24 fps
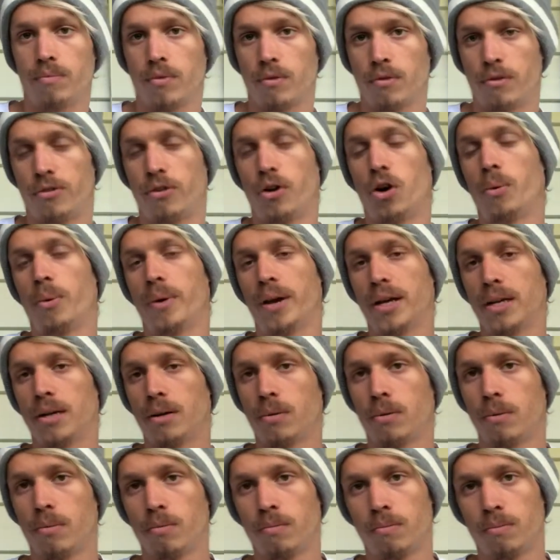4-week
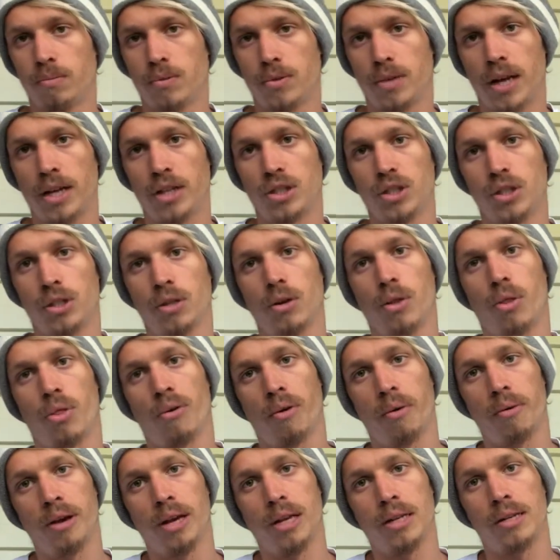session,
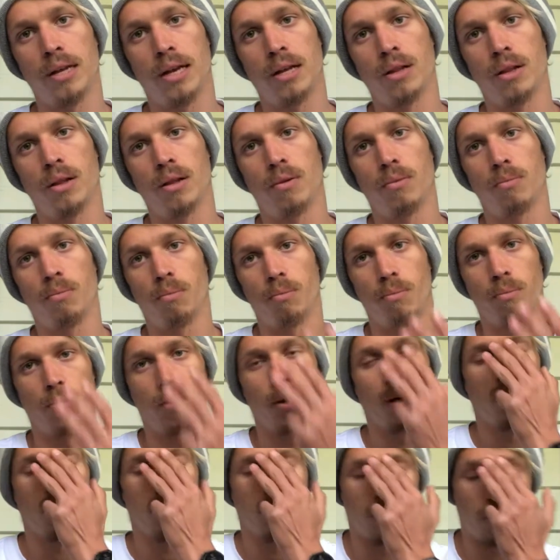
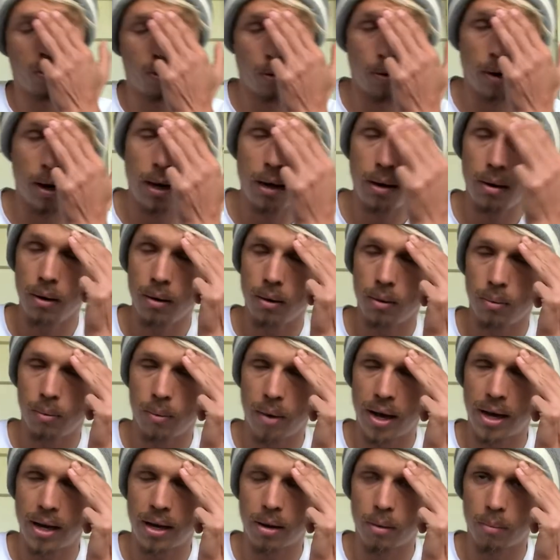
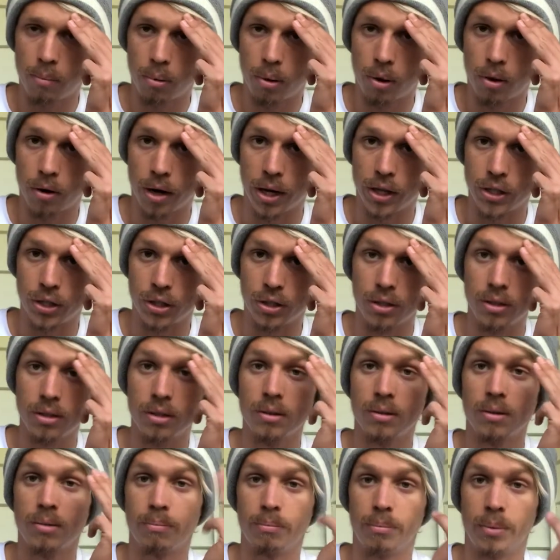3-week progression,
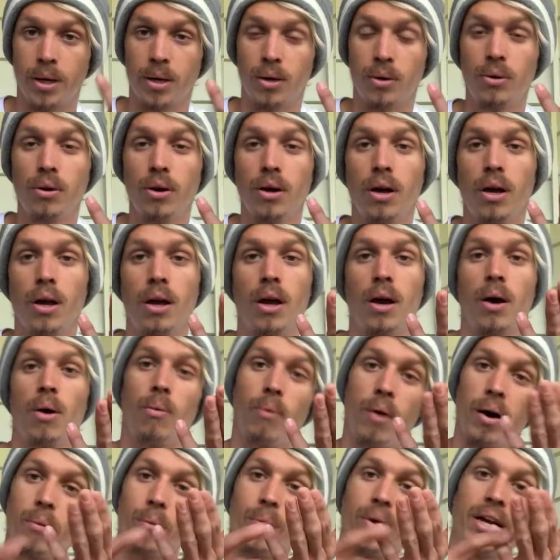build,
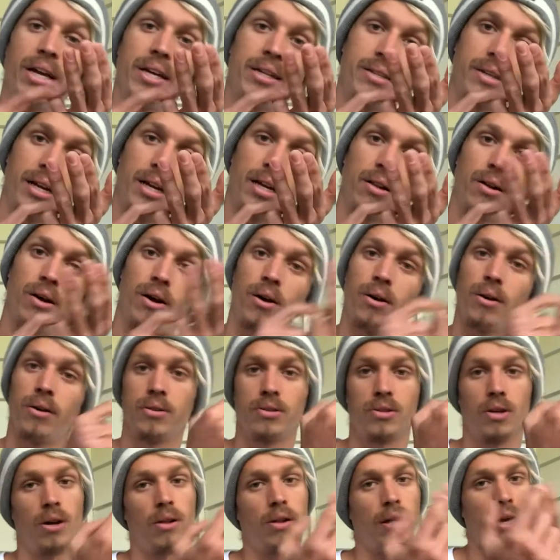1 week deload.
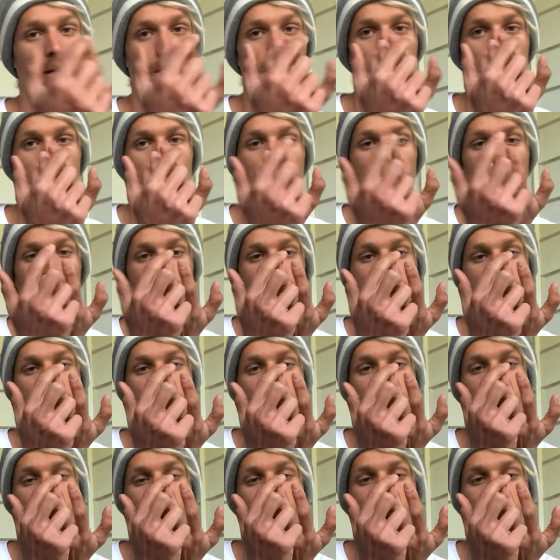So like 13,
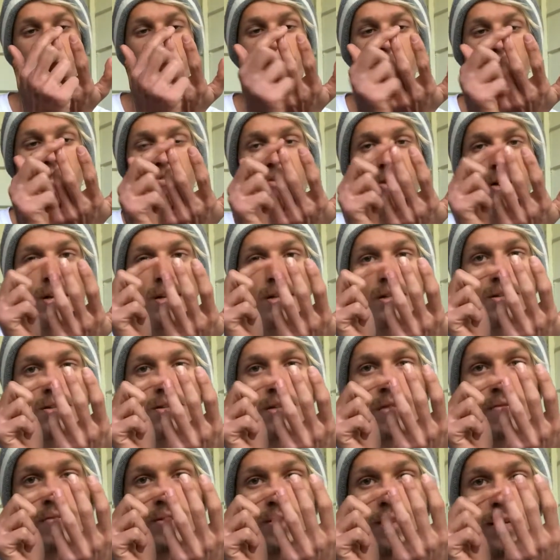15,
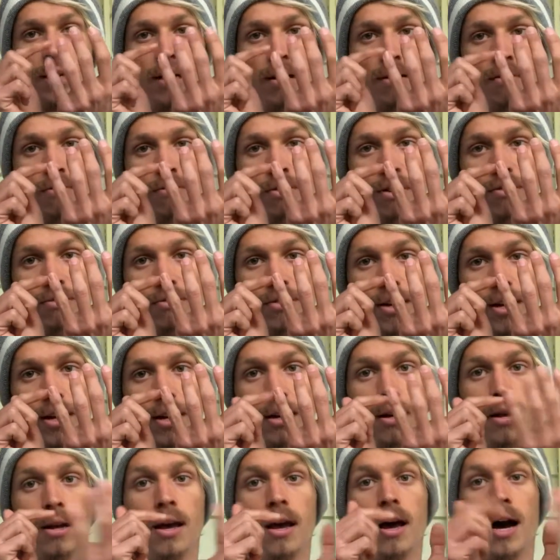17, 15.
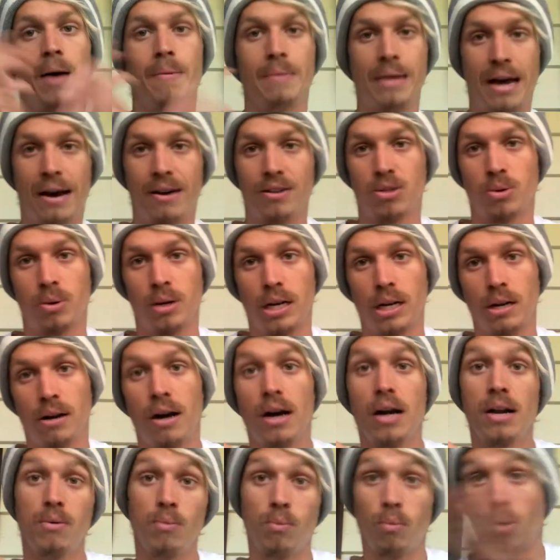I'm now at
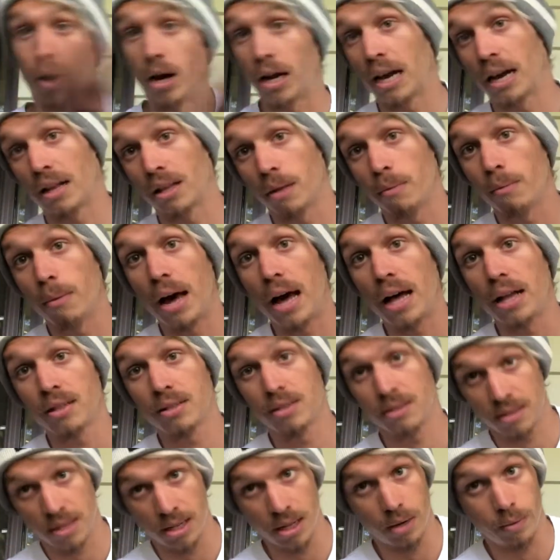29, work out the math,
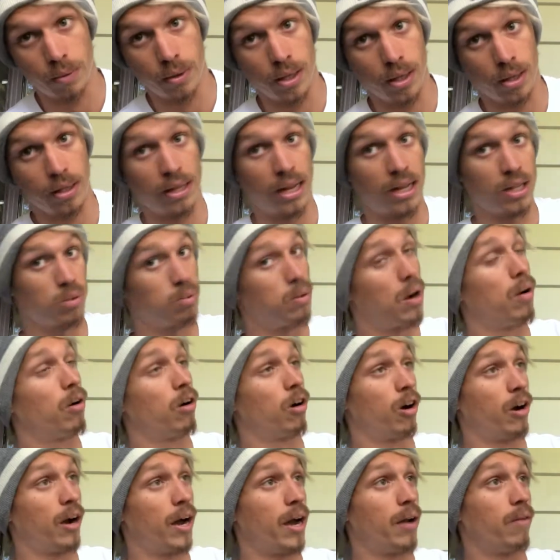deal with it, that's where
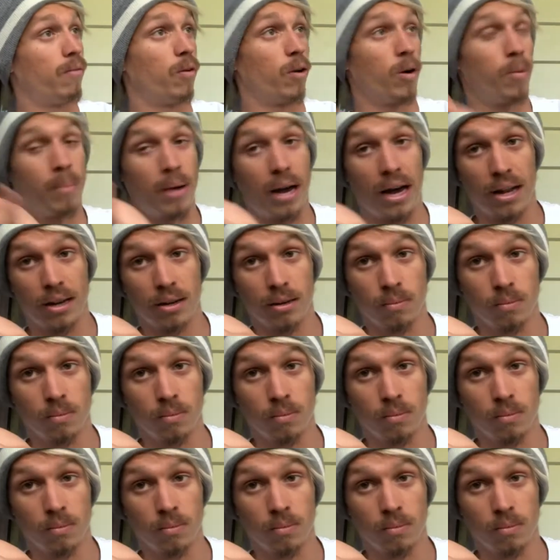we're at. We're about